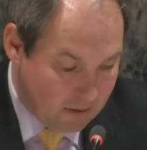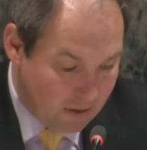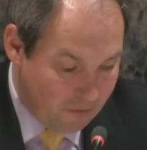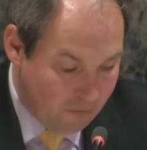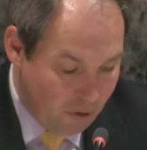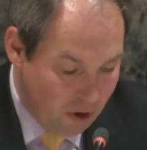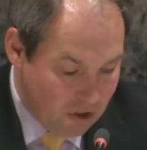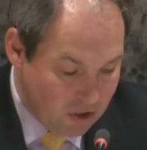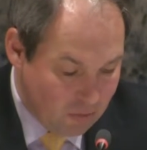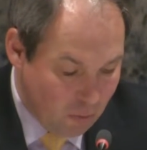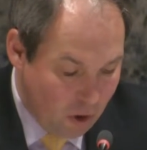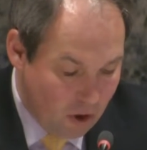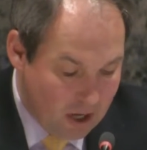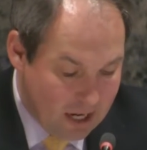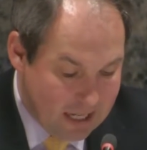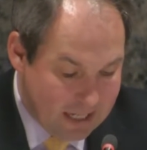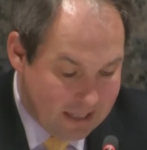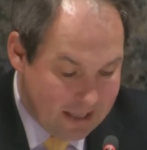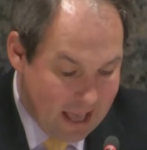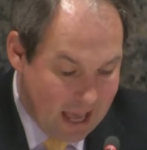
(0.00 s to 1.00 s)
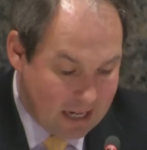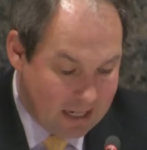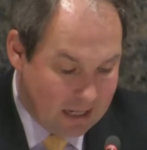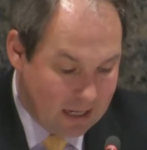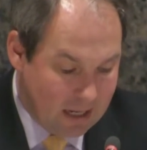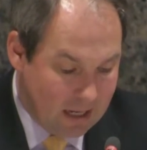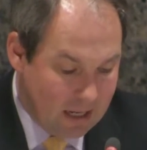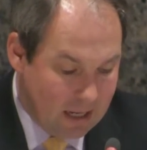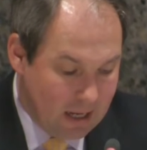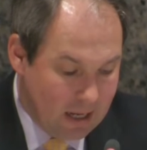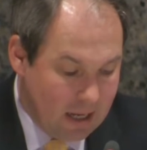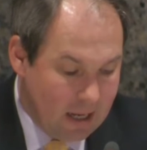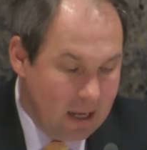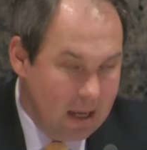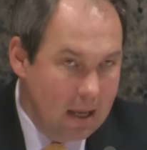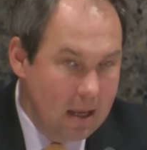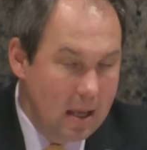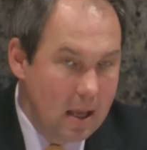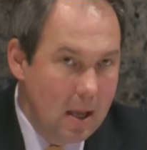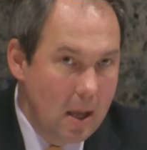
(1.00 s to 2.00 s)
The first one is that
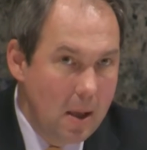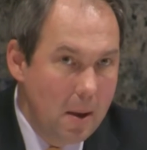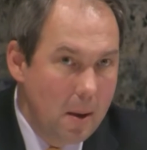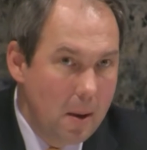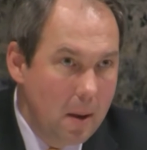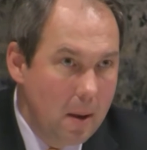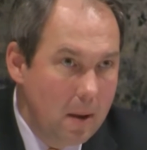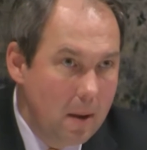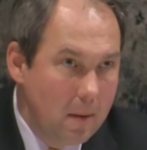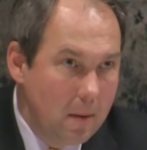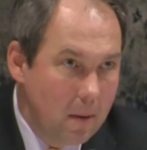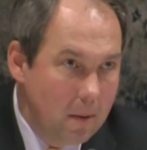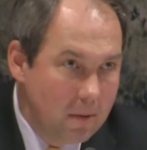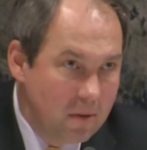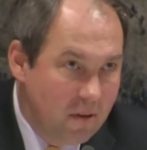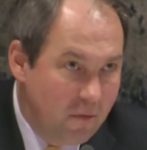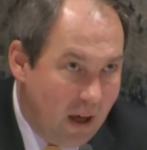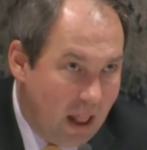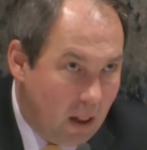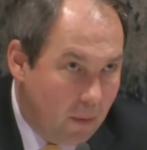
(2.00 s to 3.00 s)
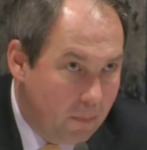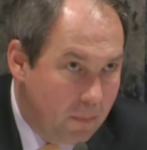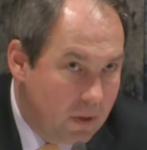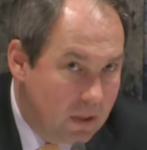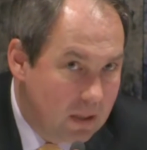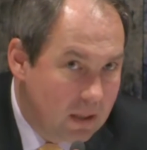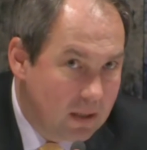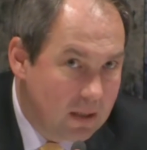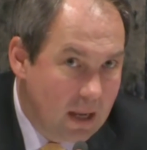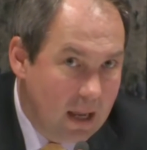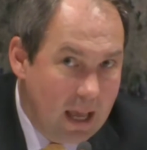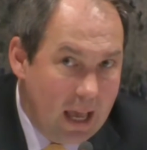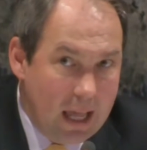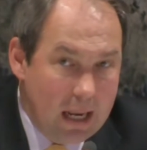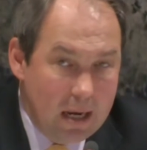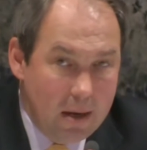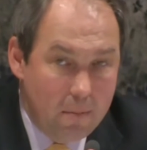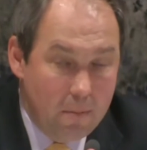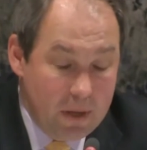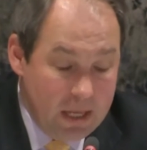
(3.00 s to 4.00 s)
development
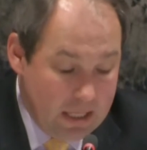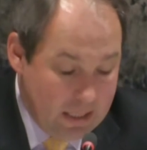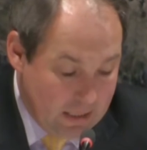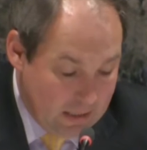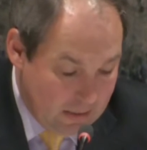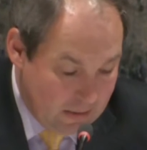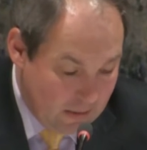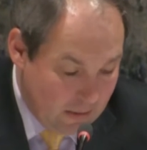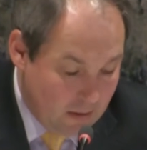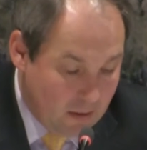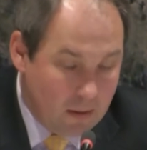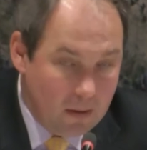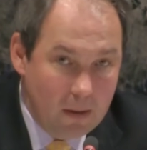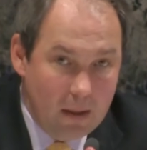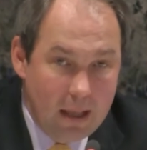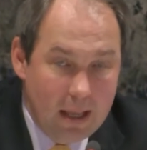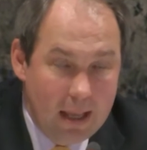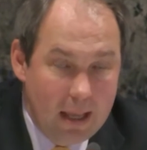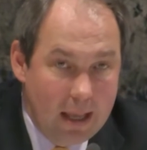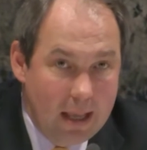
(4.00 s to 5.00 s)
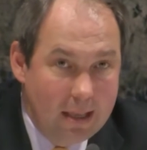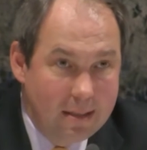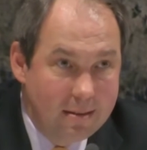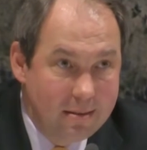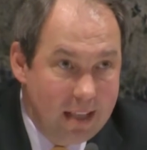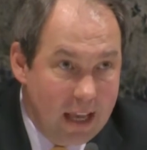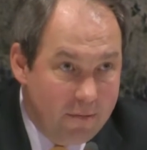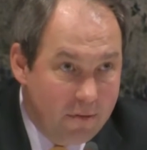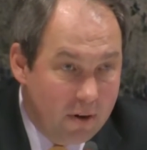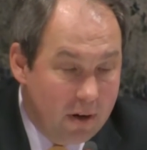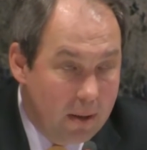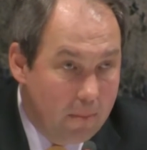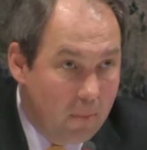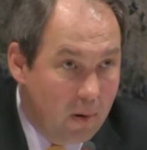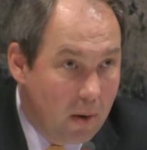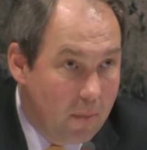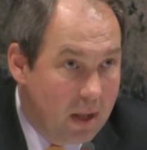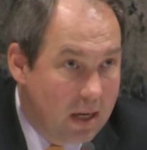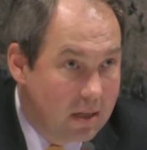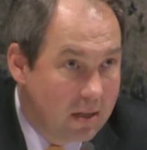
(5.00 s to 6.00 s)
and peace is never
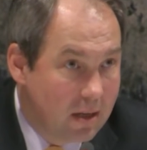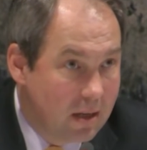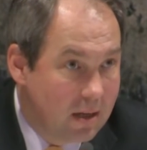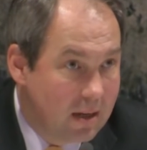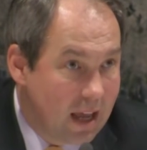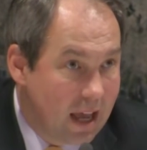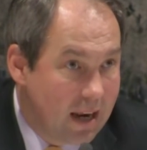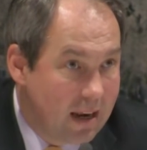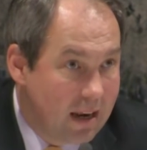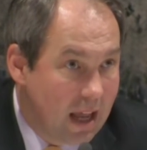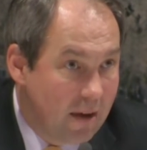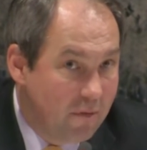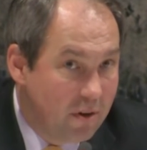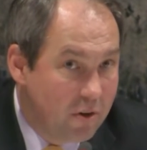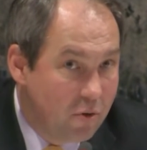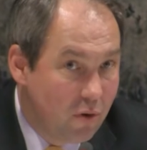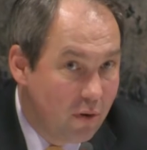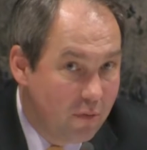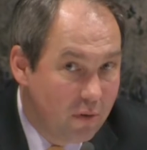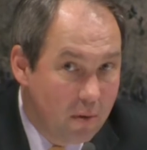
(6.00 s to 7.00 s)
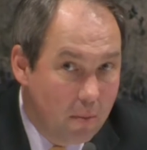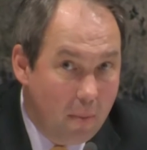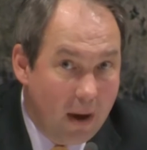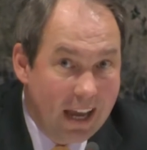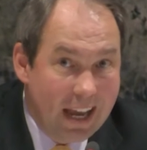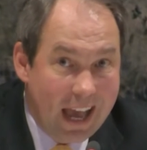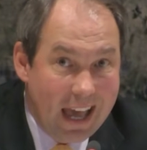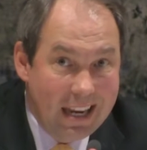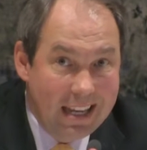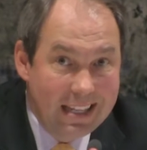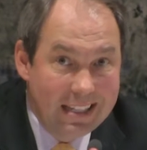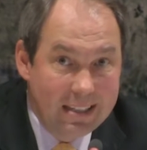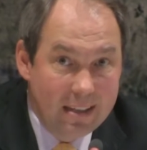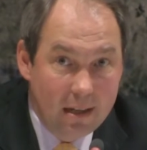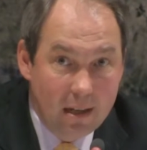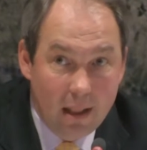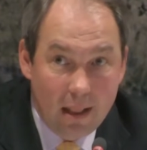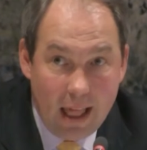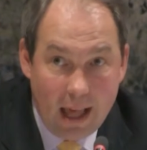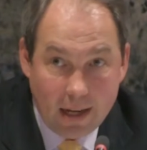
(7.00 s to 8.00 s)
implemented and never driven by any
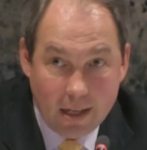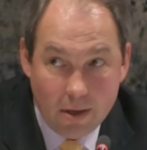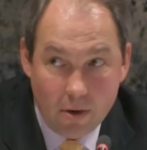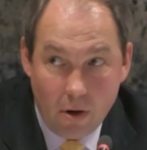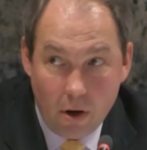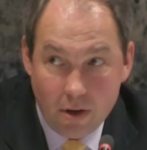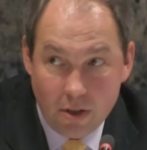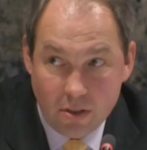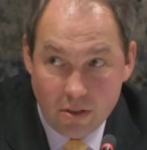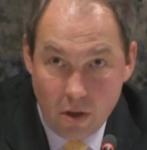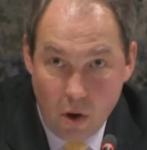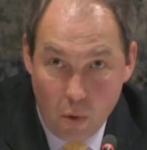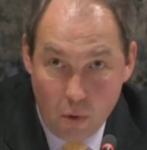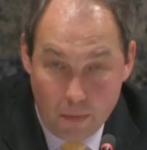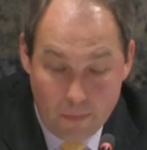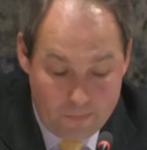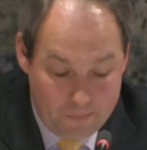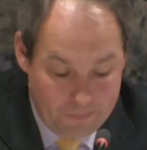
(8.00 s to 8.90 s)
single actor on its own.